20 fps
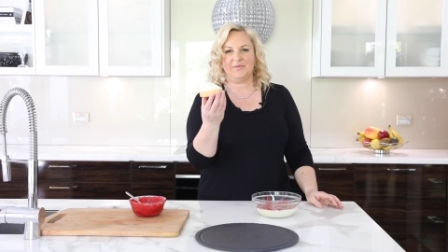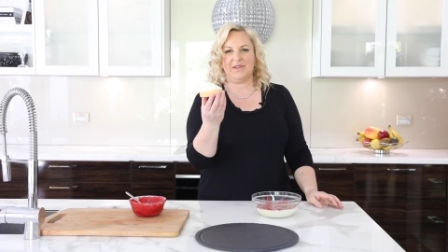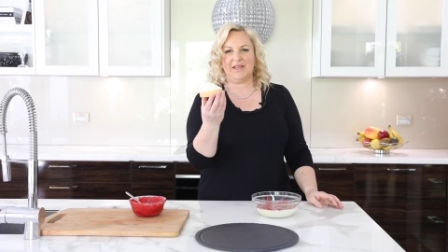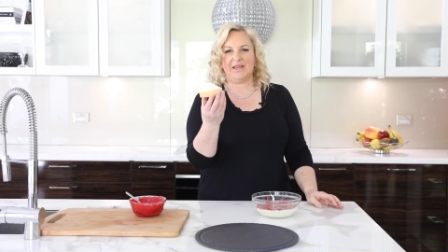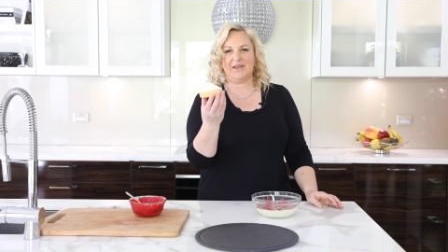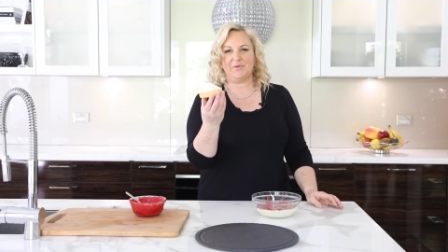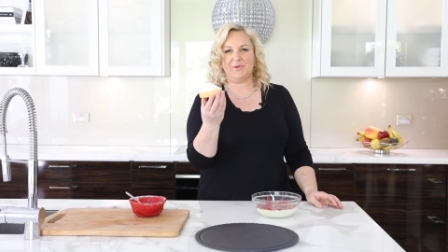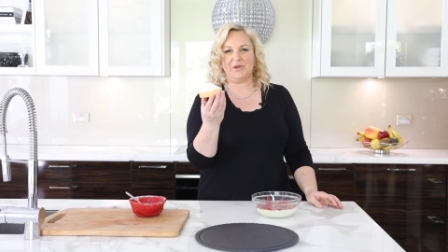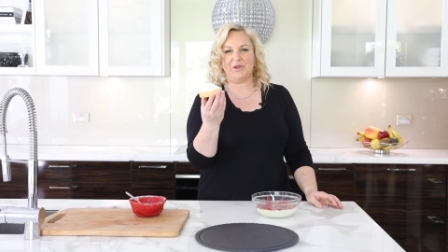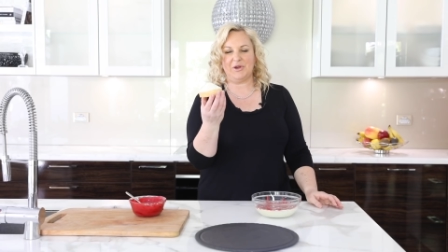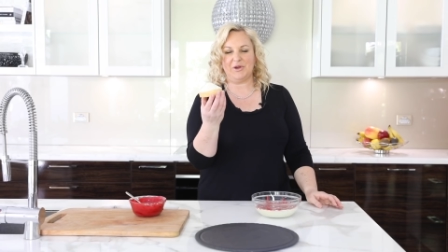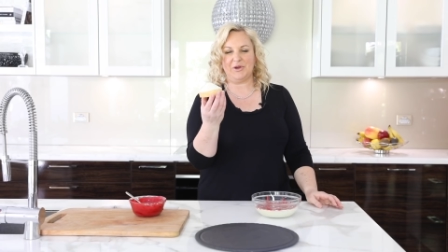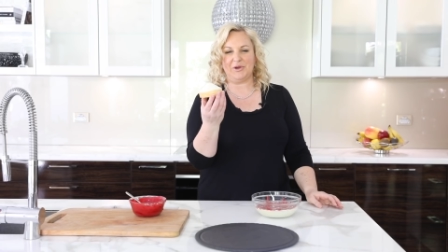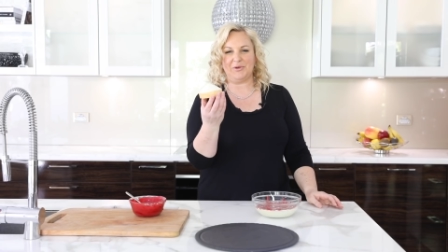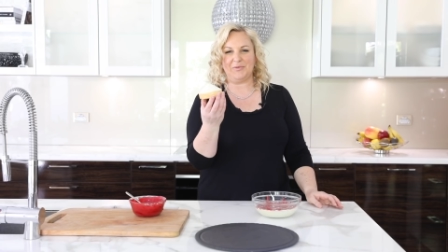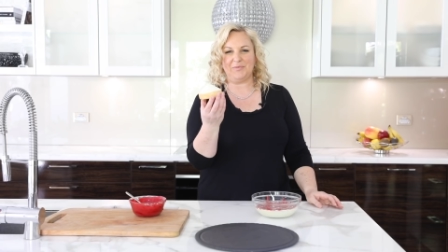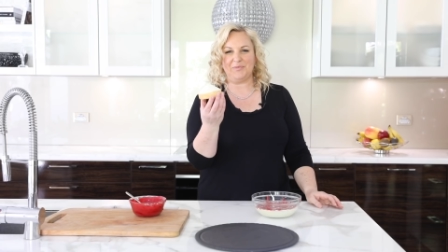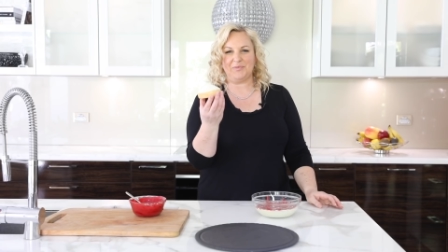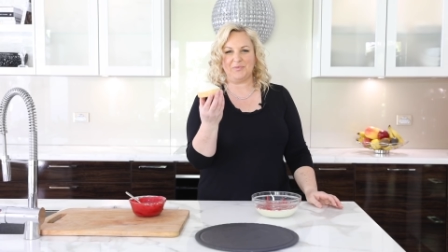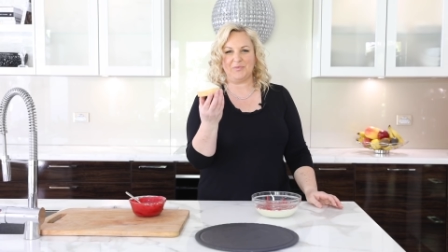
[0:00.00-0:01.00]
Here we
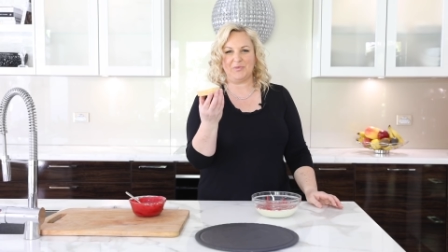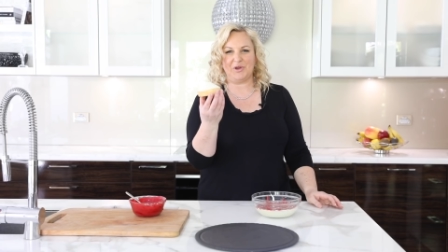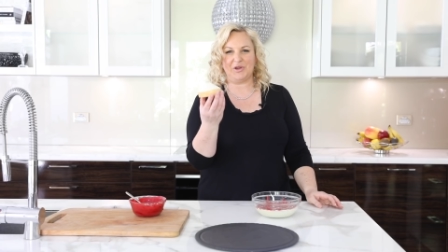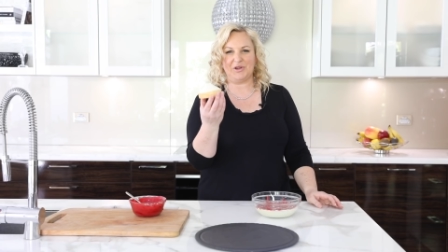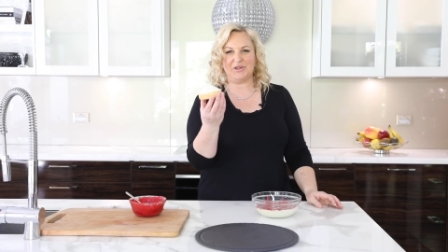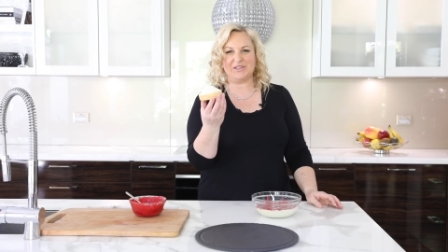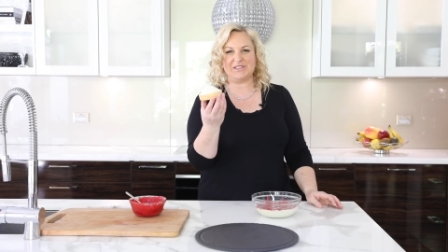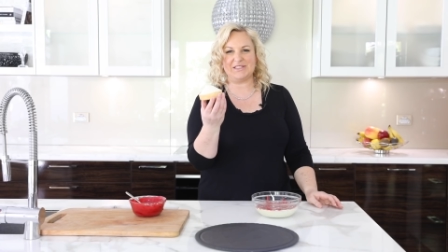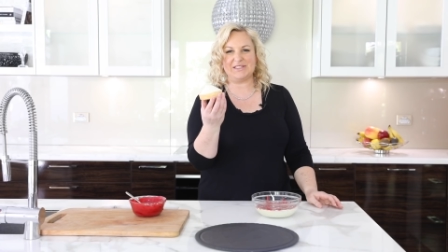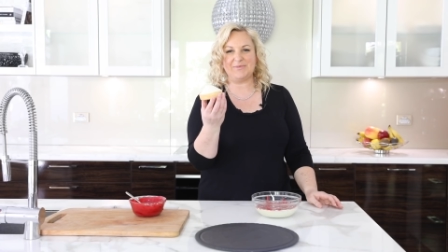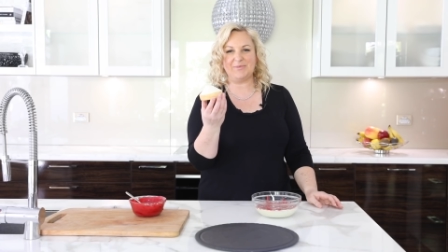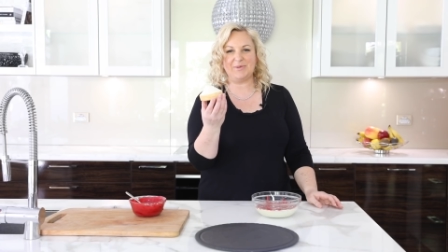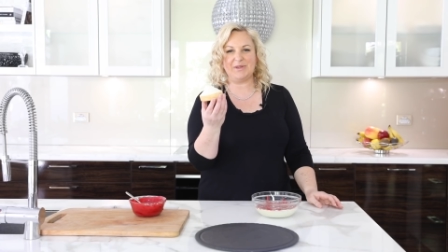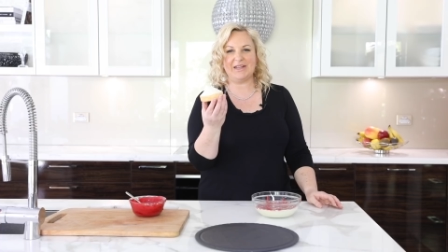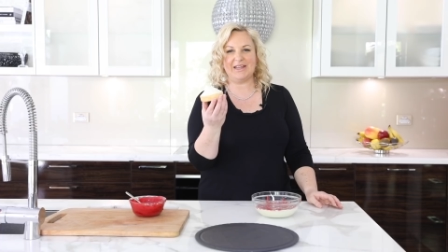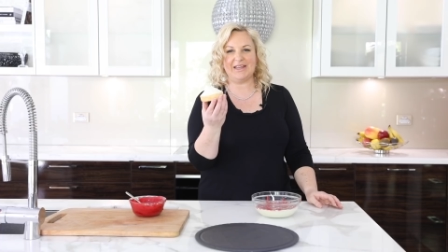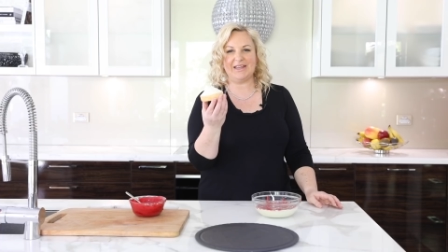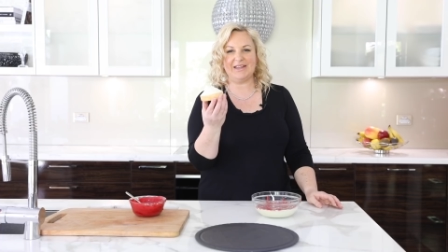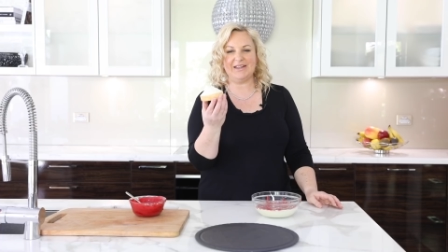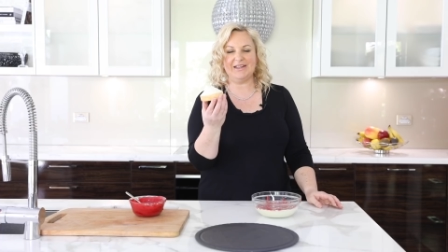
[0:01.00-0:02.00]
go. We're going to dip it
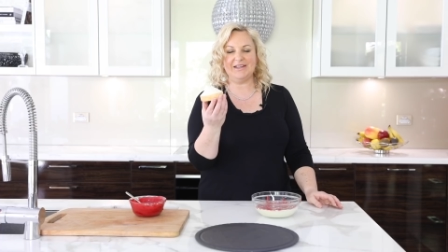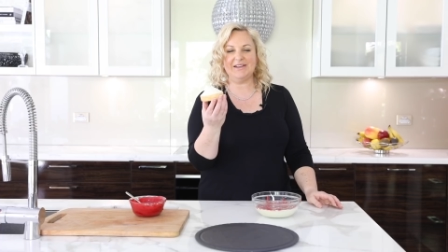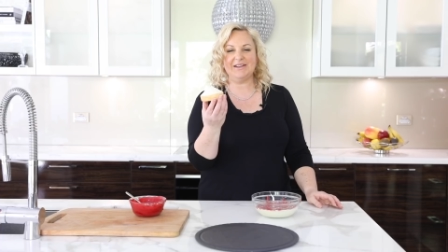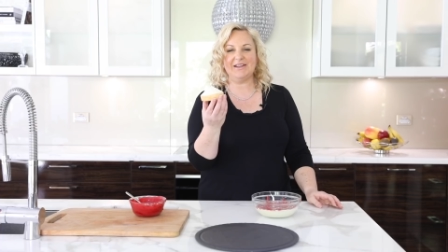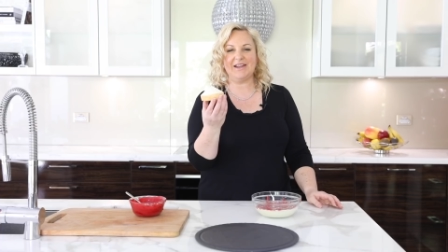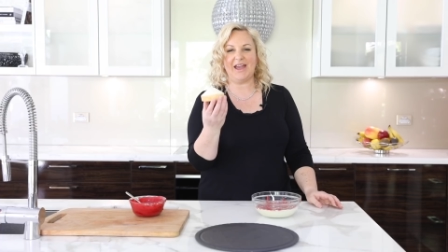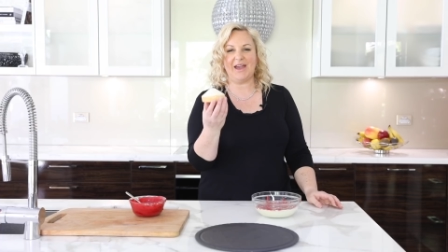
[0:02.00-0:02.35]
in